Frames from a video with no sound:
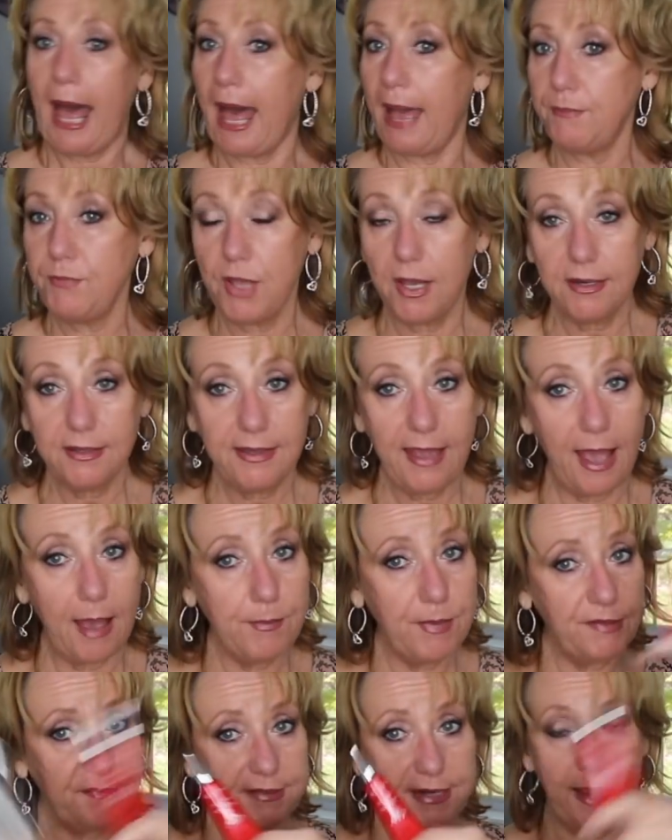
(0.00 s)
I'm not a
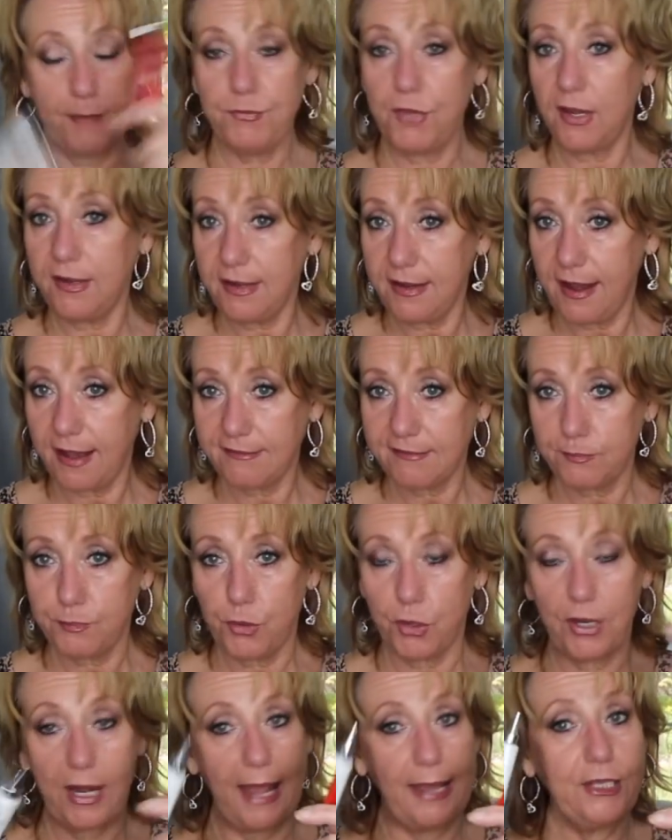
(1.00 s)
chemist, I'm not an
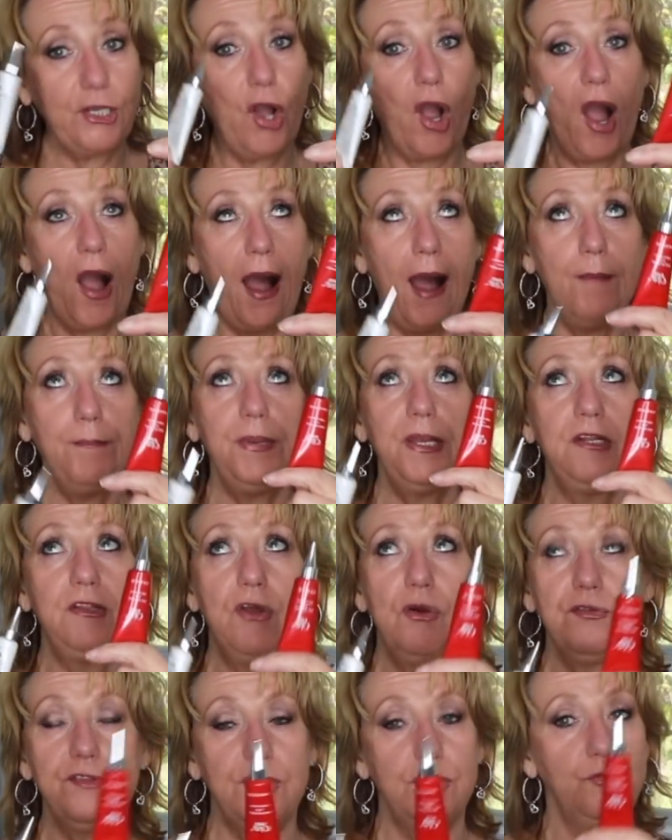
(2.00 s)
expert. I copied
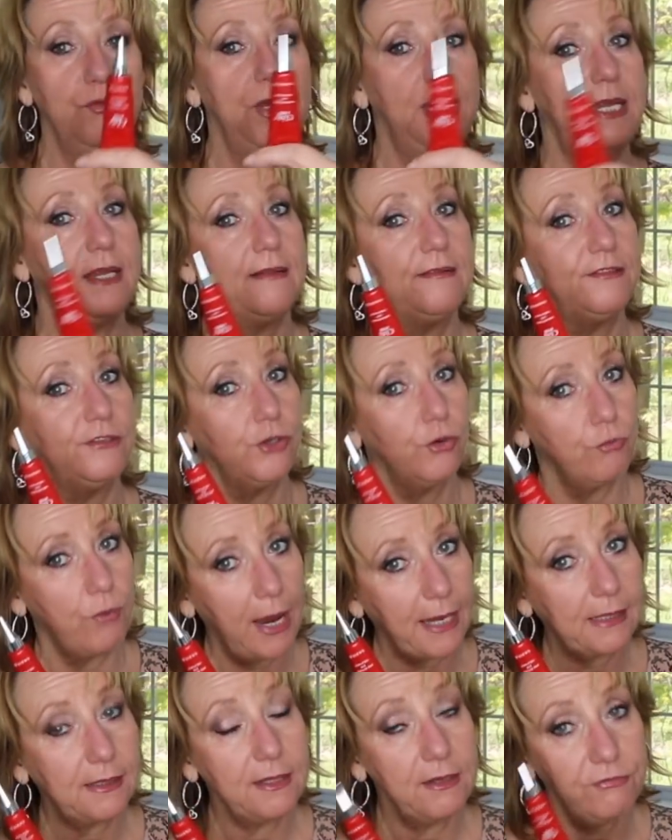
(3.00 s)
those ingredients
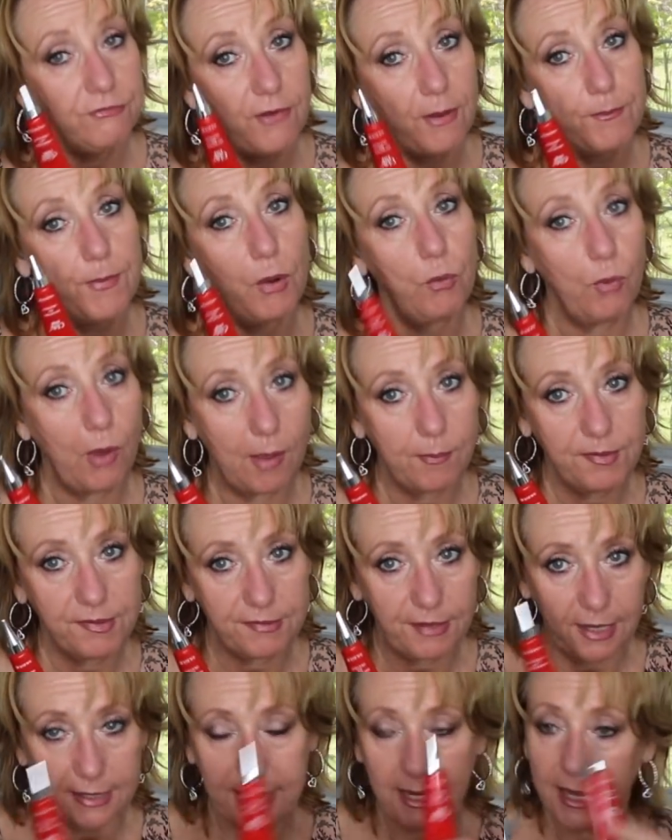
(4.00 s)
directly from a
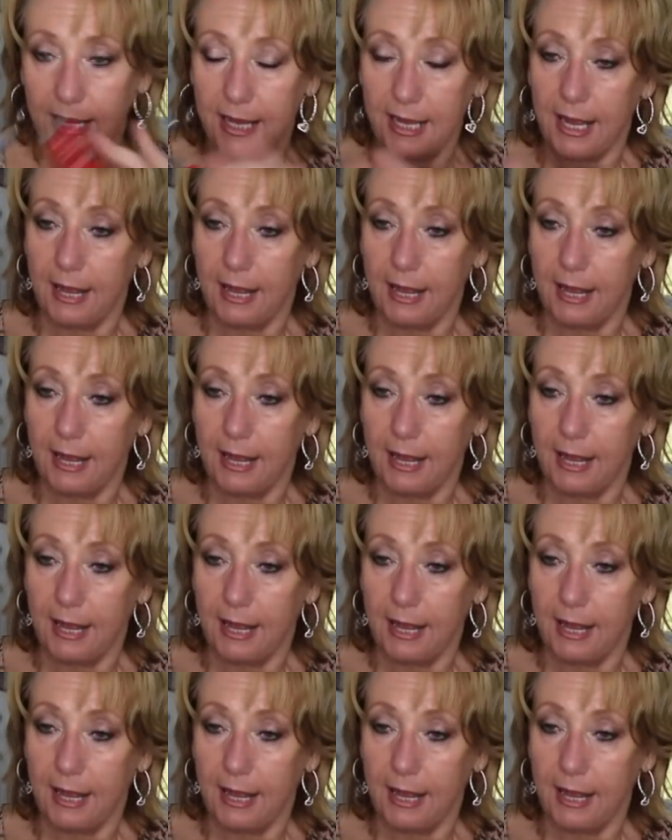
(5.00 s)
website.